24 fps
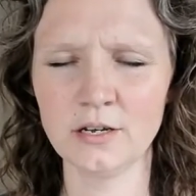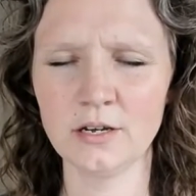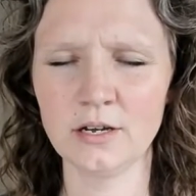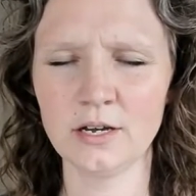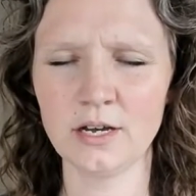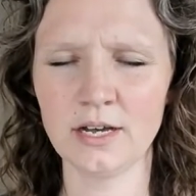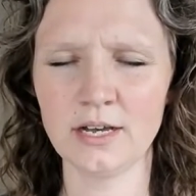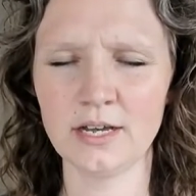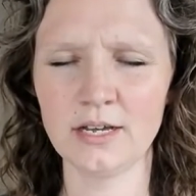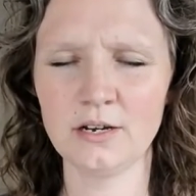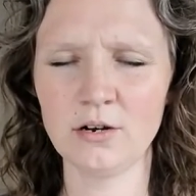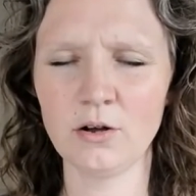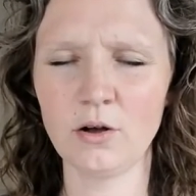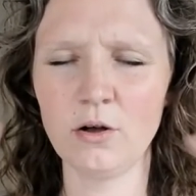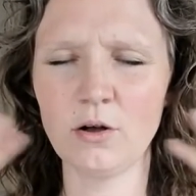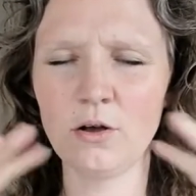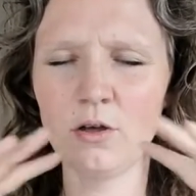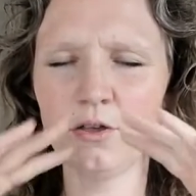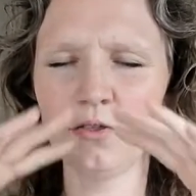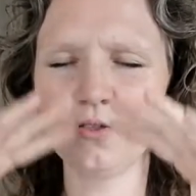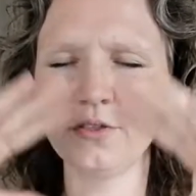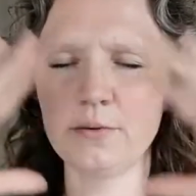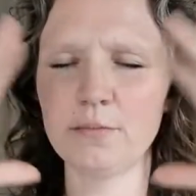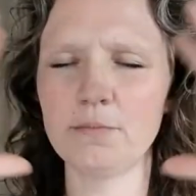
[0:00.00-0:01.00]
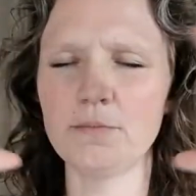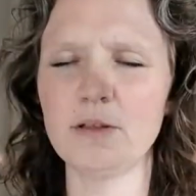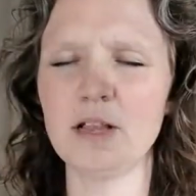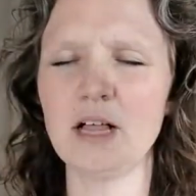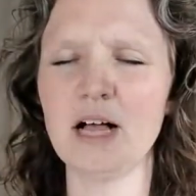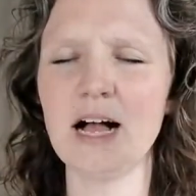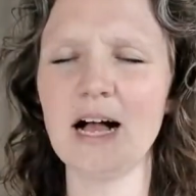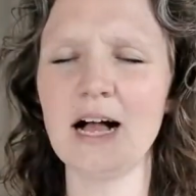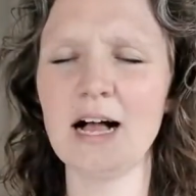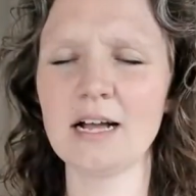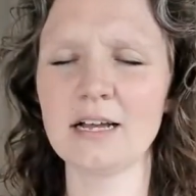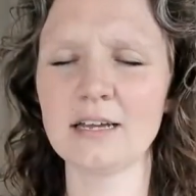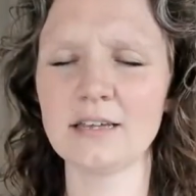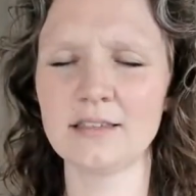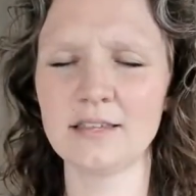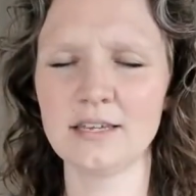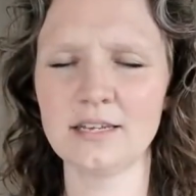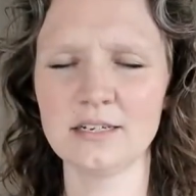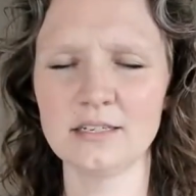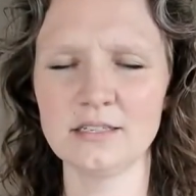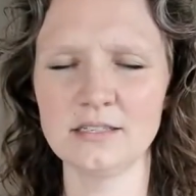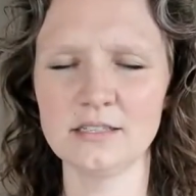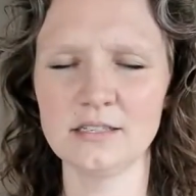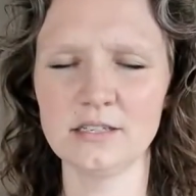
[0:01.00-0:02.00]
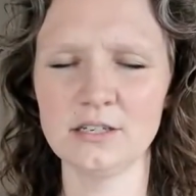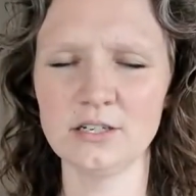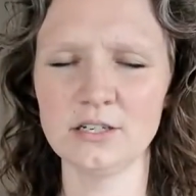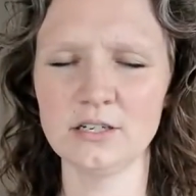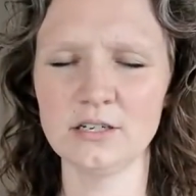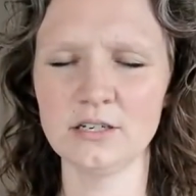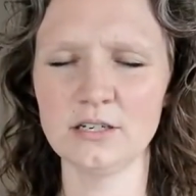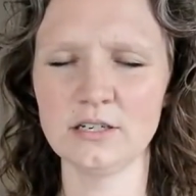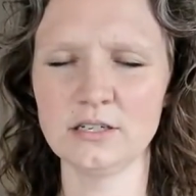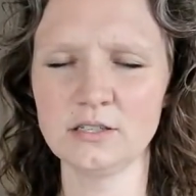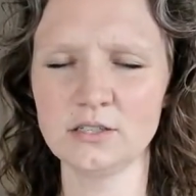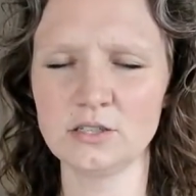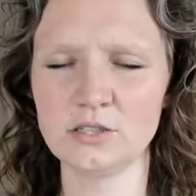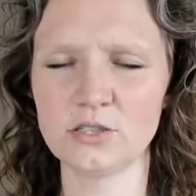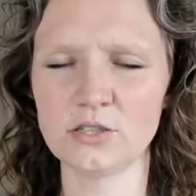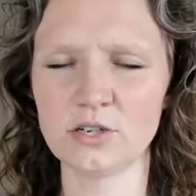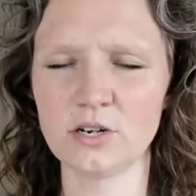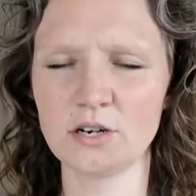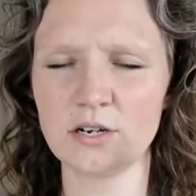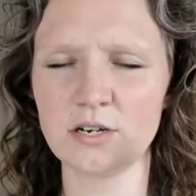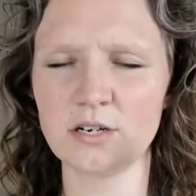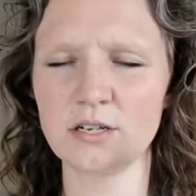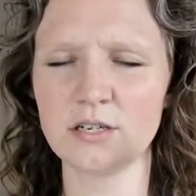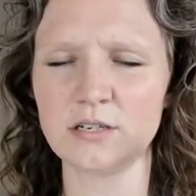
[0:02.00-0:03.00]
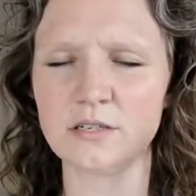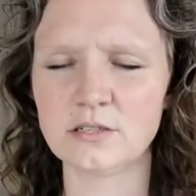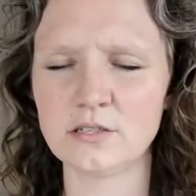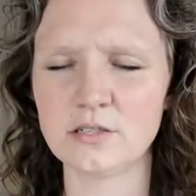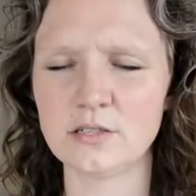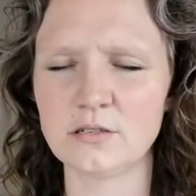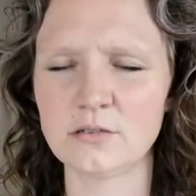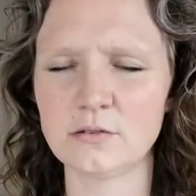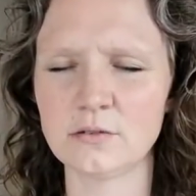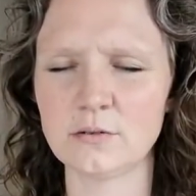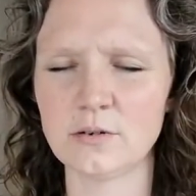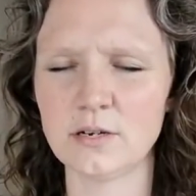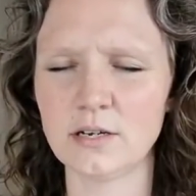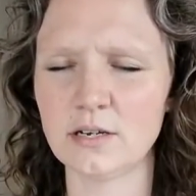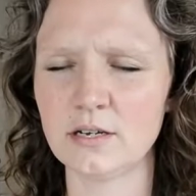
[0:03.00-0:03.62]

And all the black that is here is starting to,